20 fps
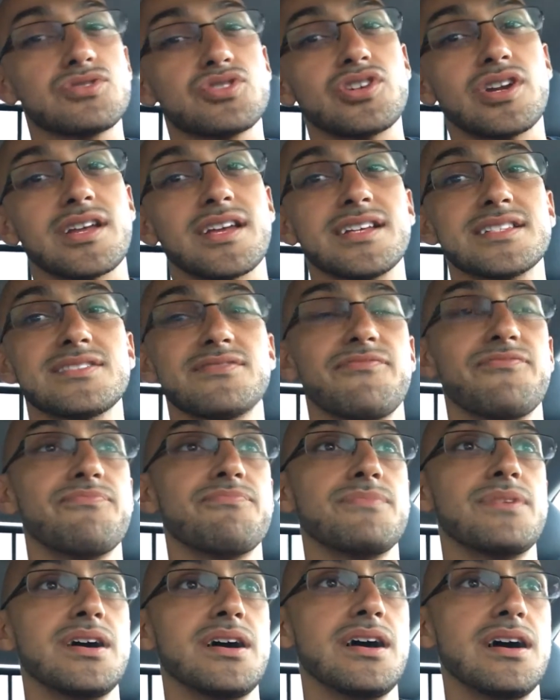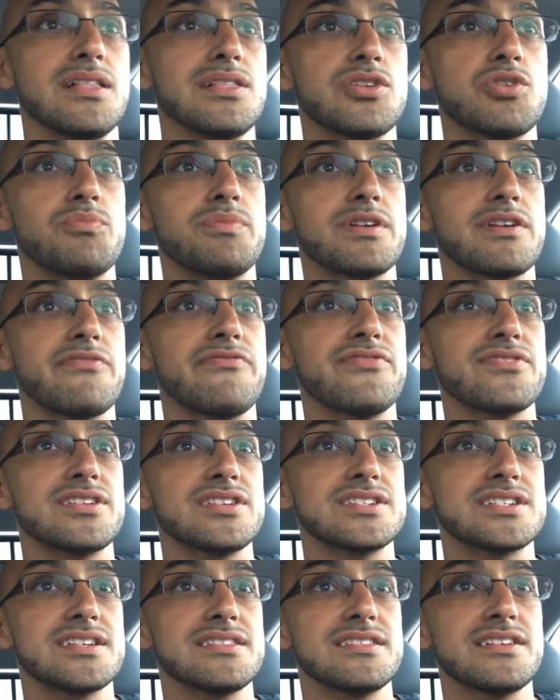Try to get some little bit of
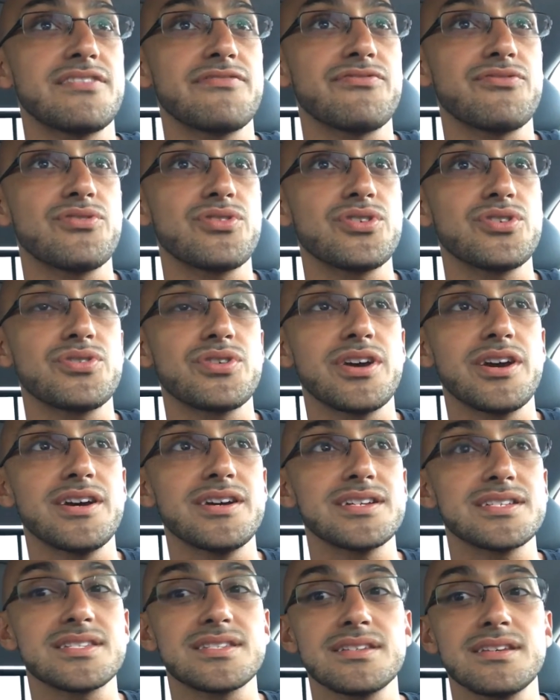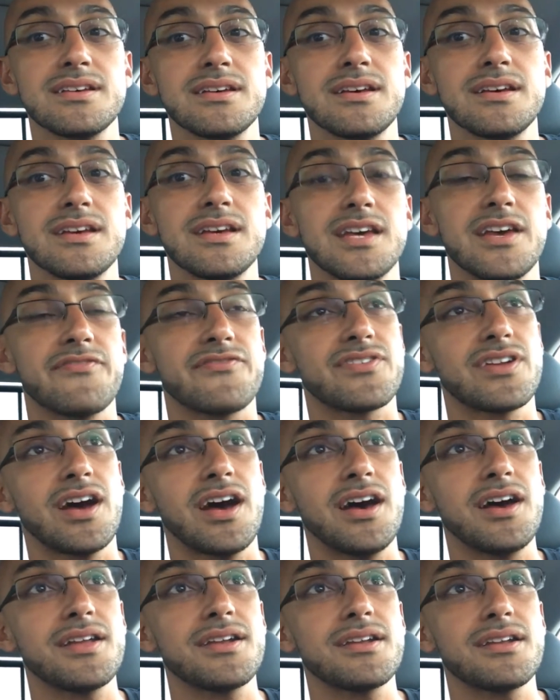footage in there for you guys. If
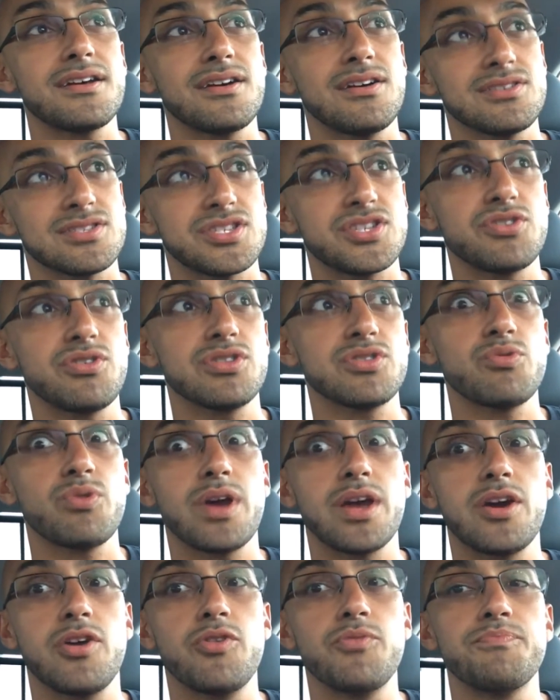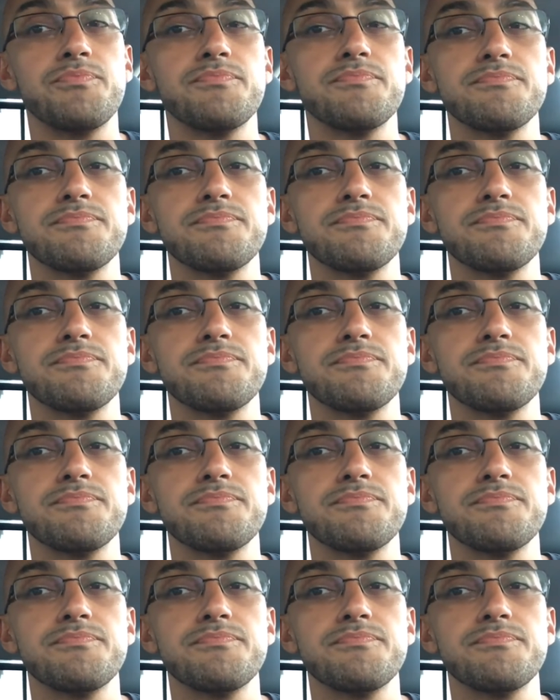not, I'll see you on the way home.